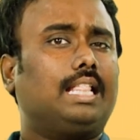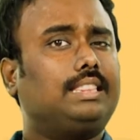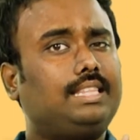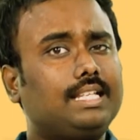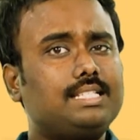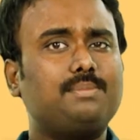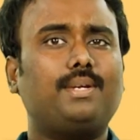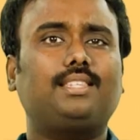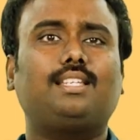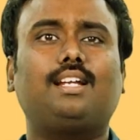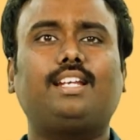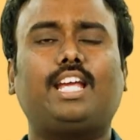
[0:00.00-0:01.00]
this
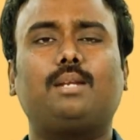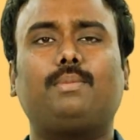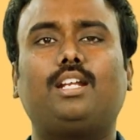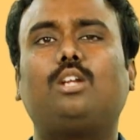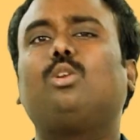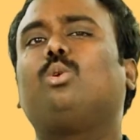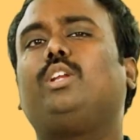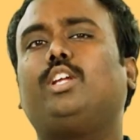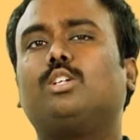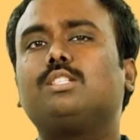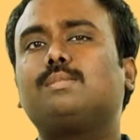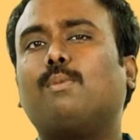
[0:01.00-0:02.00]
method can be done only
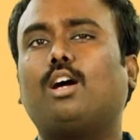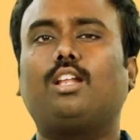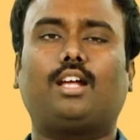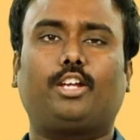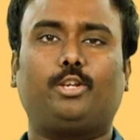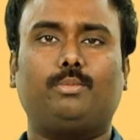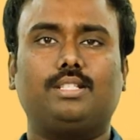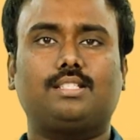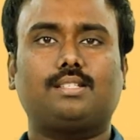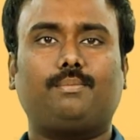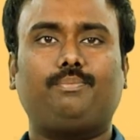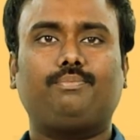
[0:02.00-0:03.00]
on smaller arguments.
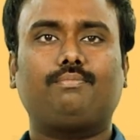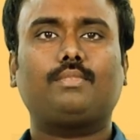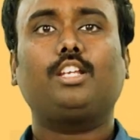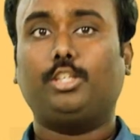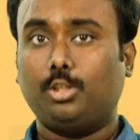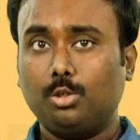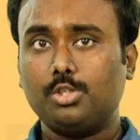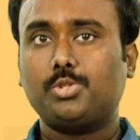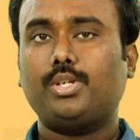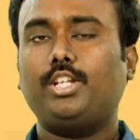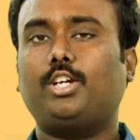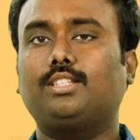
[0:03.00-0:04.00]

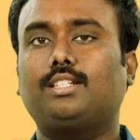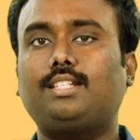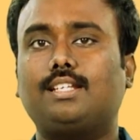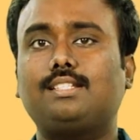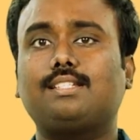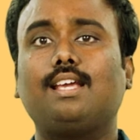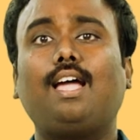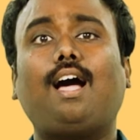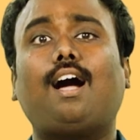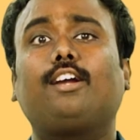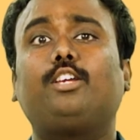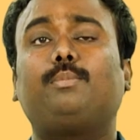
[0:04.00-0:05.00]
Usually on the test,
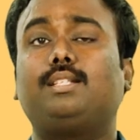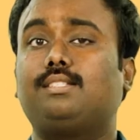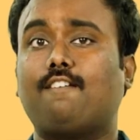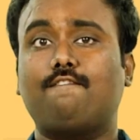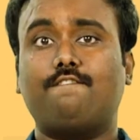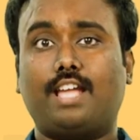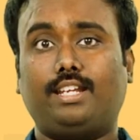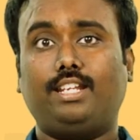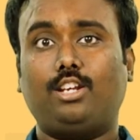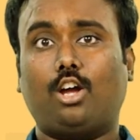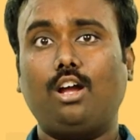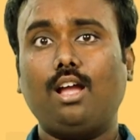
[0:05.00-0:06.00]
arguments are very
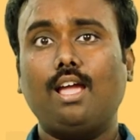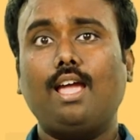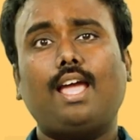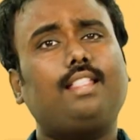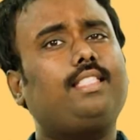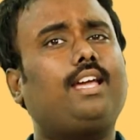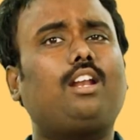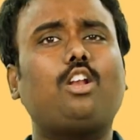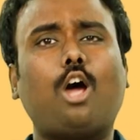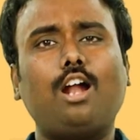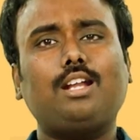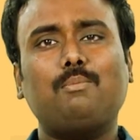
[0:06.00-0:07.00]
long and they are
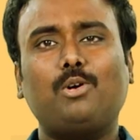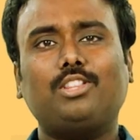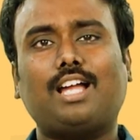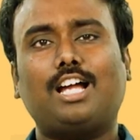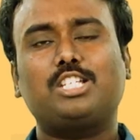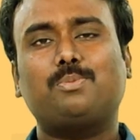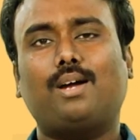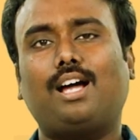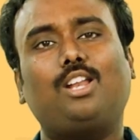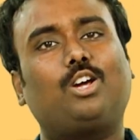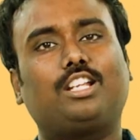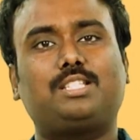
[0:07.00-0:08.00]
not about Taj
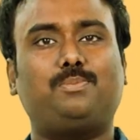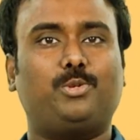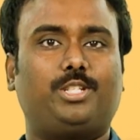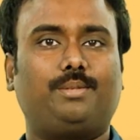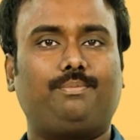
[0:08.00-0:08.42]
Mahal or its beauty.